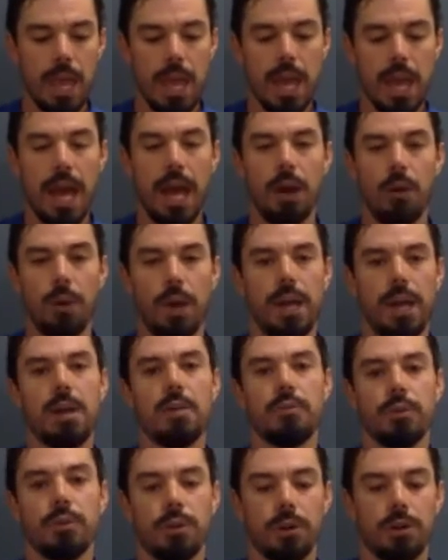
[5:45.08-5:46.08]

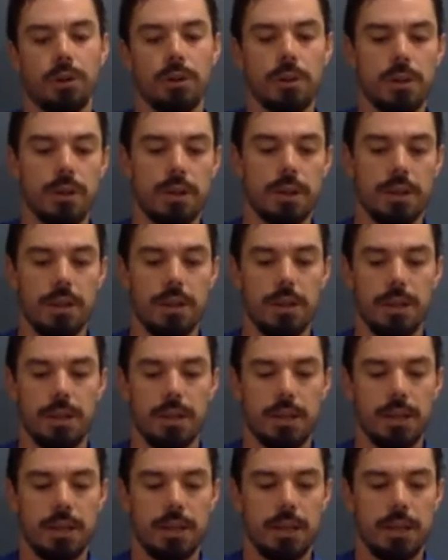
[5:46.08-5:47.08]
However,
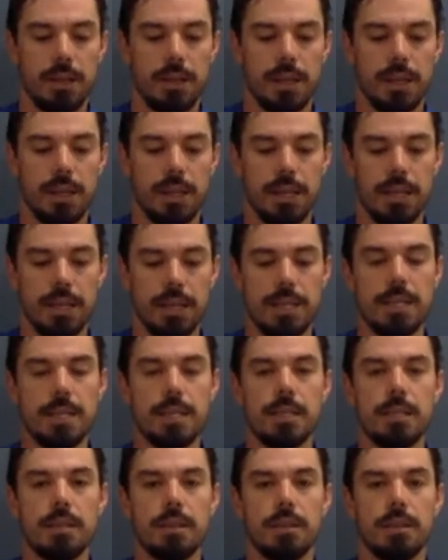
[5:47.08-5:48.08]

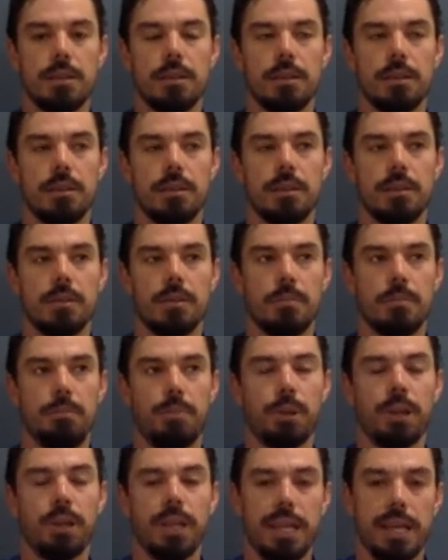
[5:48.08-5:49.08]
in
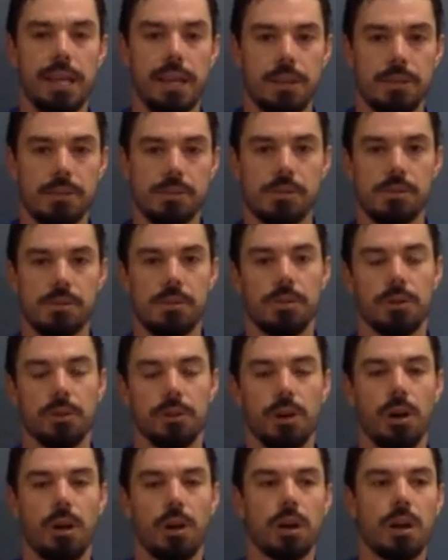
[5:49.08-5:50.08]
plants,
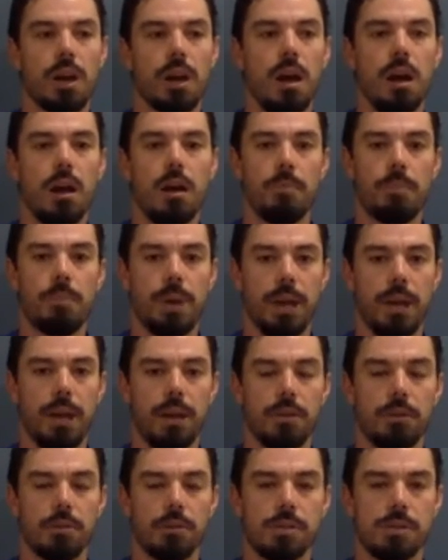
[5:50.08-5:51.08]
there are
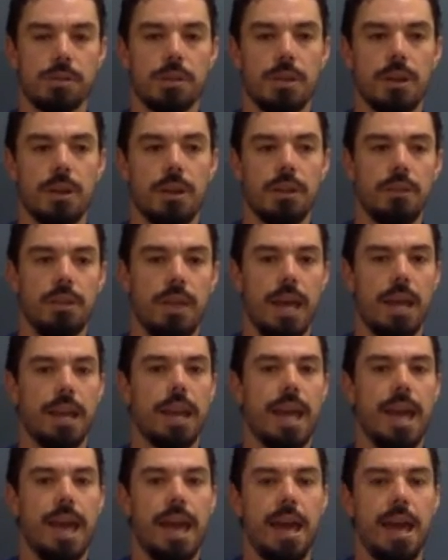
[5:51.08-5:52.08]
compounds that
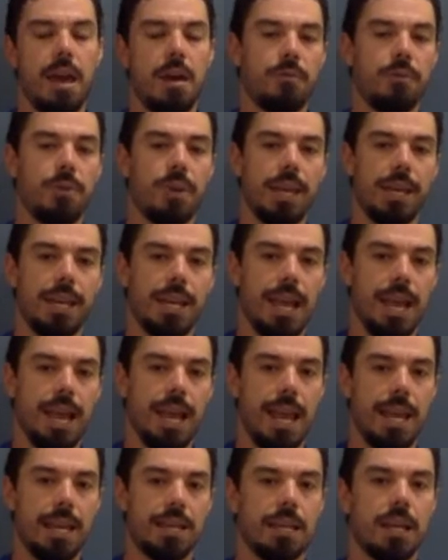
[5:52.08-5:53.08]
have an
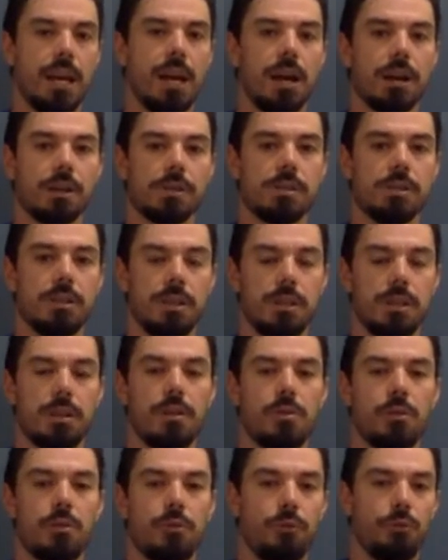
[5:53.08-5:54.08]
antioxidant
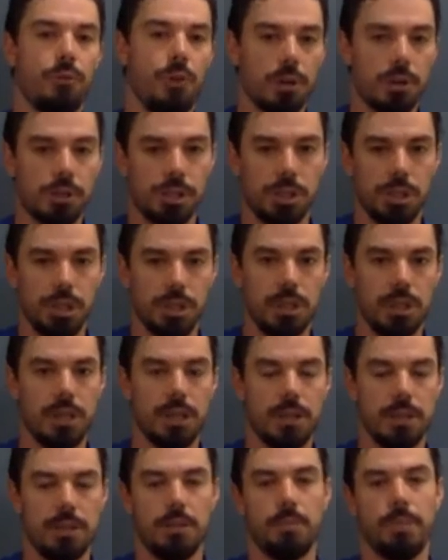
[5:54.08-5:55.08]
function
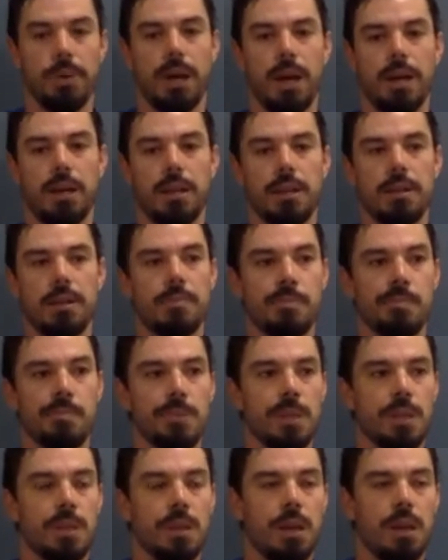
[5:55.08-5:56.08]
in the body.
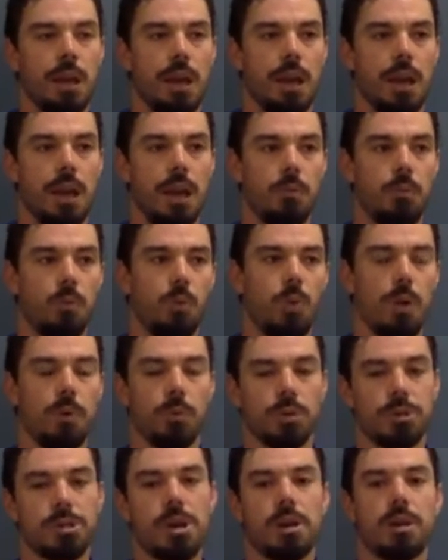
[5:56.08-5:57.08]
And when
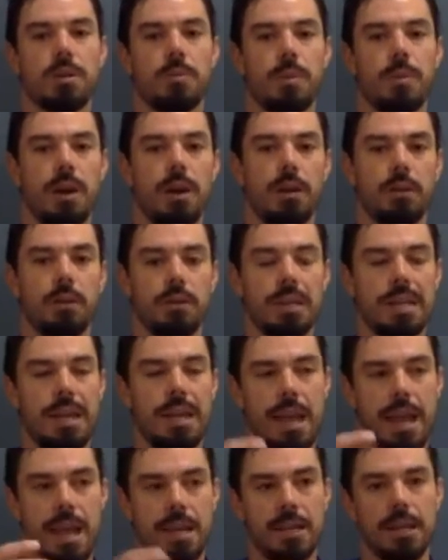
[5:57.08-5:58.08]
we're talking about
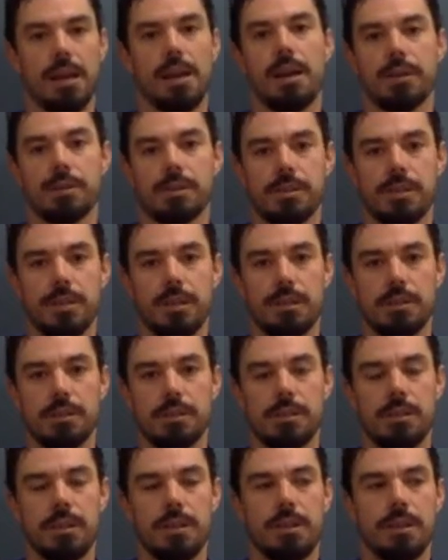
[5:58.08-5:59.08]

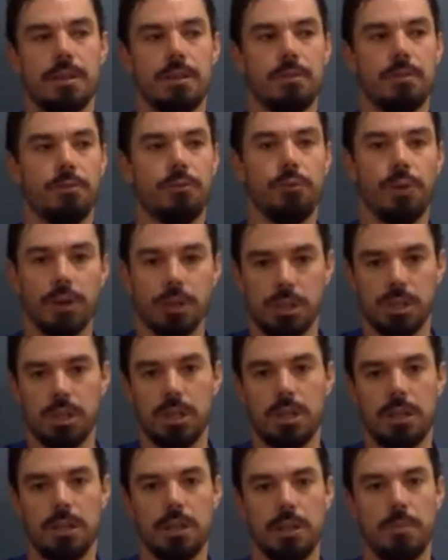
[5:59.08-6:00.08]
antioxidants
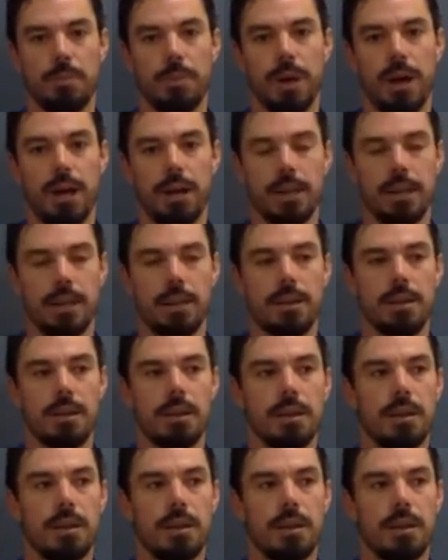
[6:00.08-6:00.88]
functioning in the body,